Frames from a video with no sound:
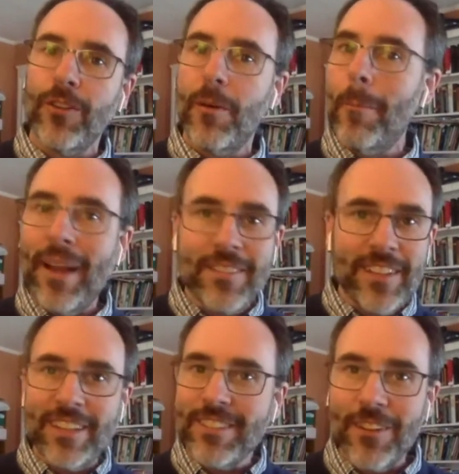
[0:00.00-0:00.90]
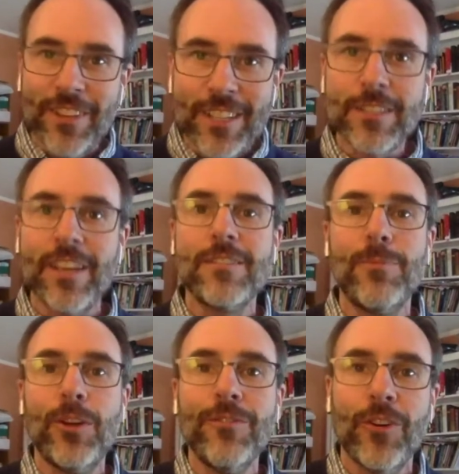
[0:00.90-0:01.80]
The messiness of it is
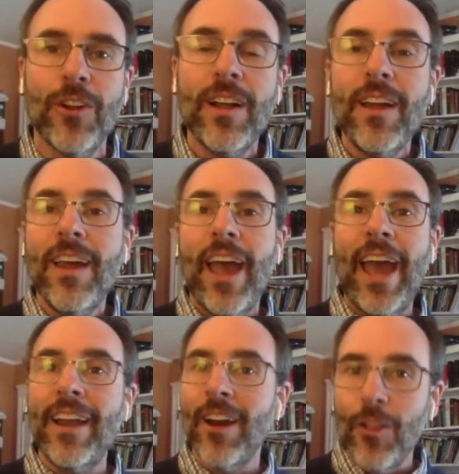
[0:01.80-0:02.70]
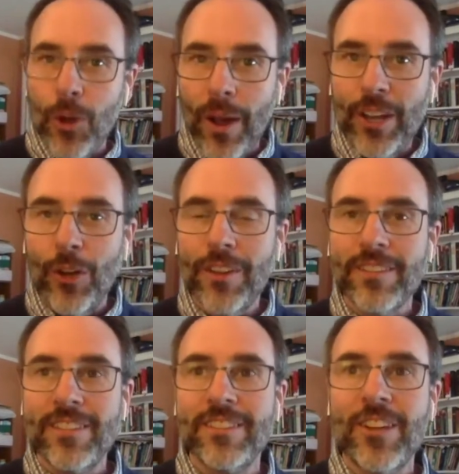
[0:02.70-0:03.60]
beautiful. And although I know
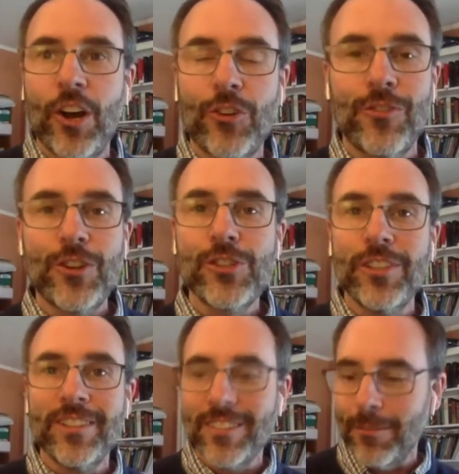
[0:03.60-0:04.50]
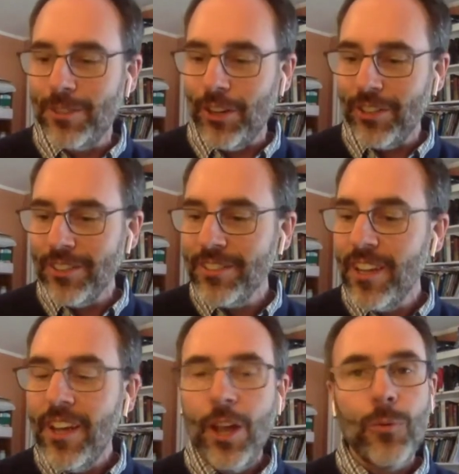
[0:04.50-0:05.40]
this is controversial in some circles,
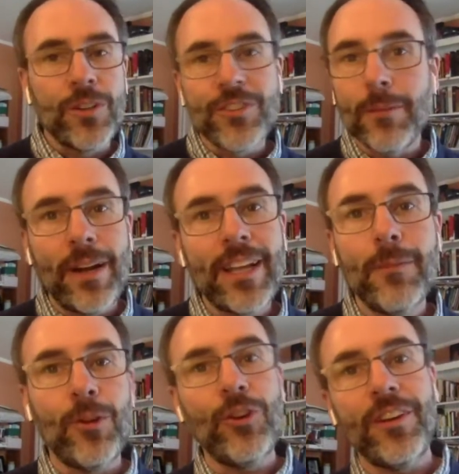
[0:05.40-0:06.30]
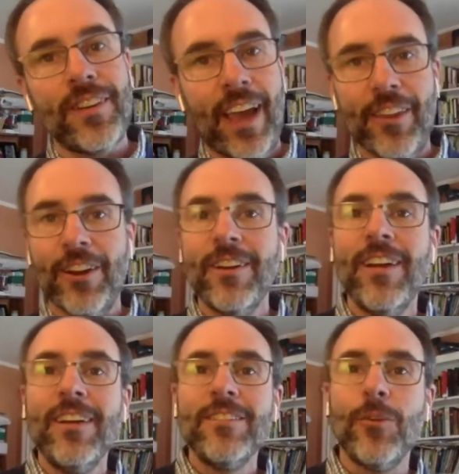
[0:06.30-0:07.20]
we're celebrating communion together.
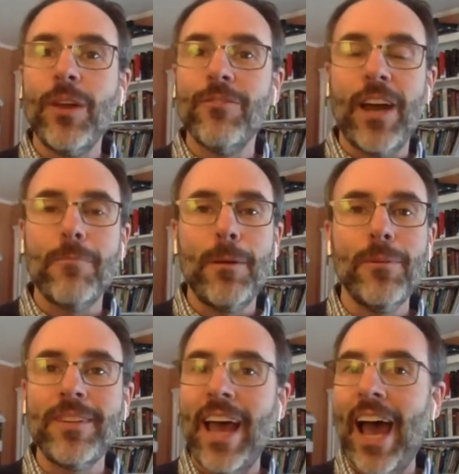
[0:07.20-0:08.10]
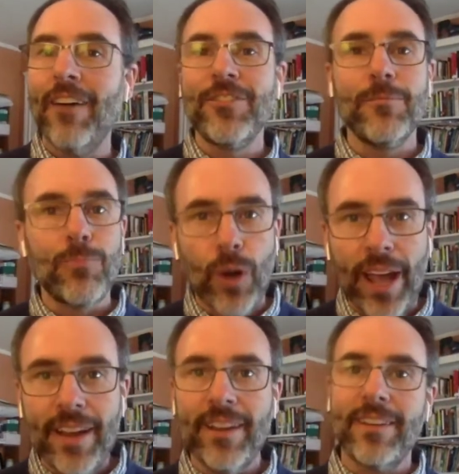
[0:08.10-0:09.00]
So we invite people to have some
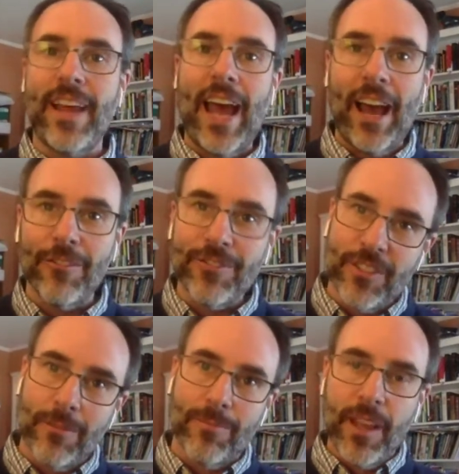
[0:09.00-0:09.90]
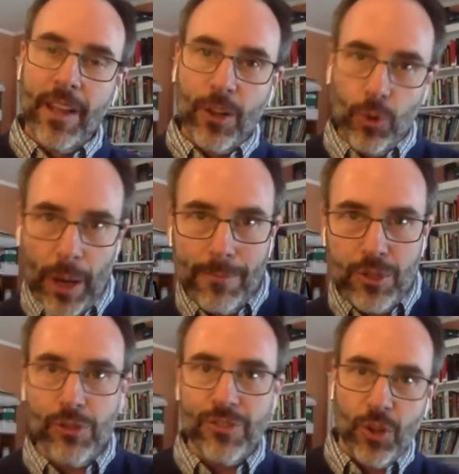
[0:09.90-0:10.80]
bread and to have some grape
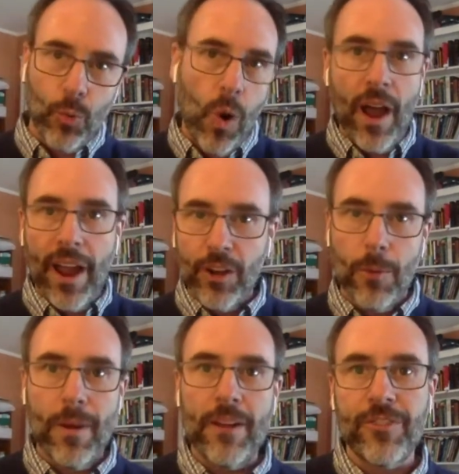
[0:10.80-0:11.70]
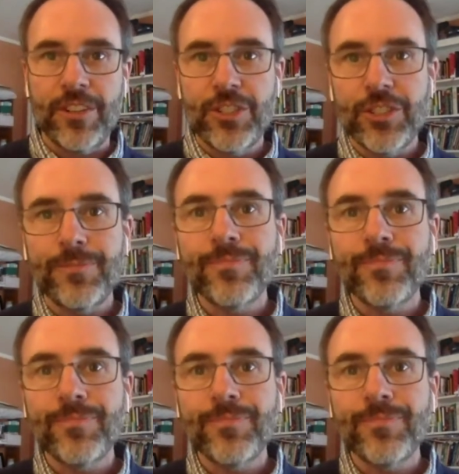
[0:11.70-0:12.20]
juice or wine or beverage.